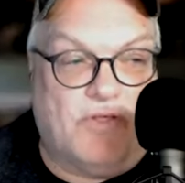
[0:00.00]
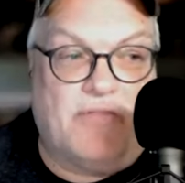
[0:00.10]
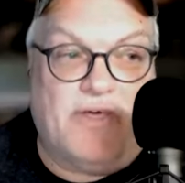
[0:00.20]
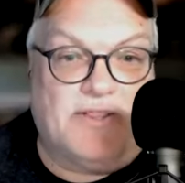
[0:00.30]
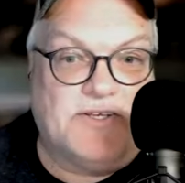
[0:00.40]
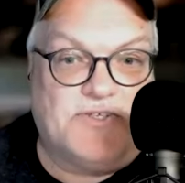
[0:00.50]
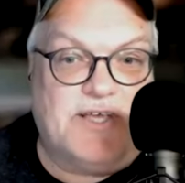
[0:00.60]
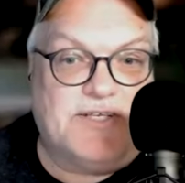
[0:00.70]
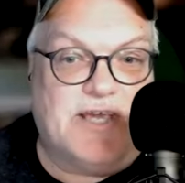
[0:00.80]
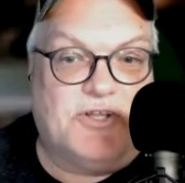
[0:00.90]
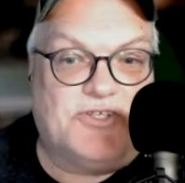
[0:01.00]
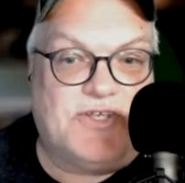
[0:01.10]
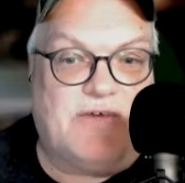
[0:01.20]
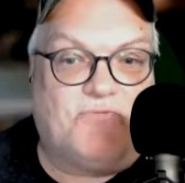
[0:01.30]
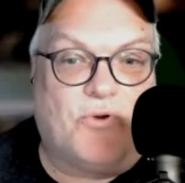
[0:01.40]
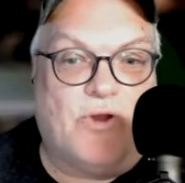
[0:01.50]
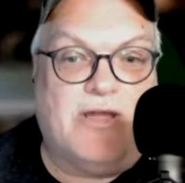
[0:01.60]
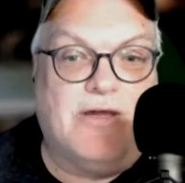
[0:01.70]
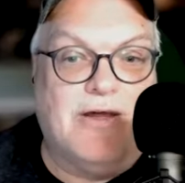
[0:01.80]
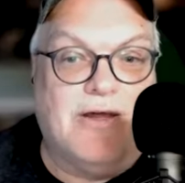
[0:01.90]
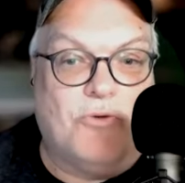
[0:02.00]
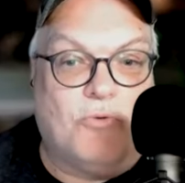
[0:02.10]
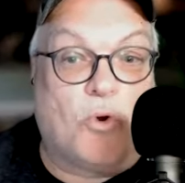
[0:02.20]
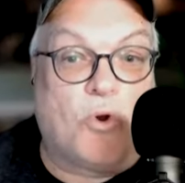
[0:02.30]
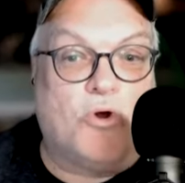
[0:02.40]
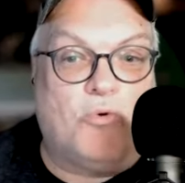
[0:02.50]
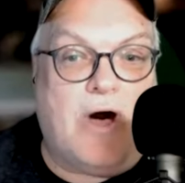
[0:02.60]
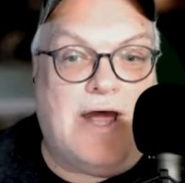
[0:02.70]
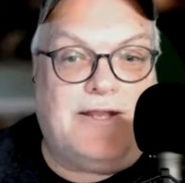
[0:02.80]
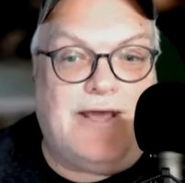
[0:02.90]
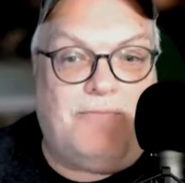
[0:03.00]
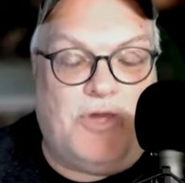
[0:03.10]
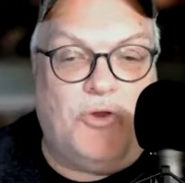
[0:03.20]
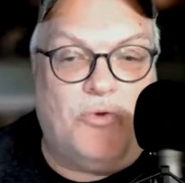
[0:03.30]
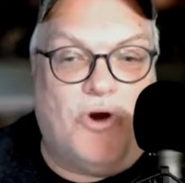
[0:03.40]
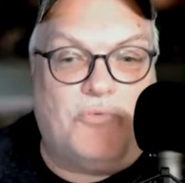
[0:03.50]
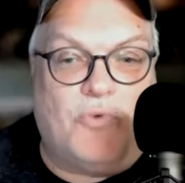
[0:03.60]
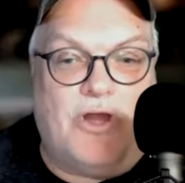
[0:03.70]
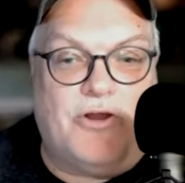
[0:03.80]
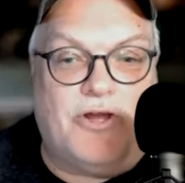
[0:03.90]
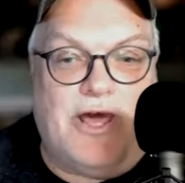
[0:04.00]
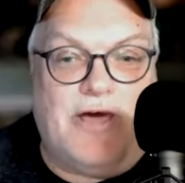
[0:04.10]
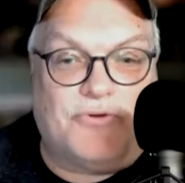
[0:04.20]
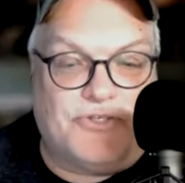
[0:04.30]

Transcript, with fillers: I think this thing's getting set for a worldwide debut one way or another.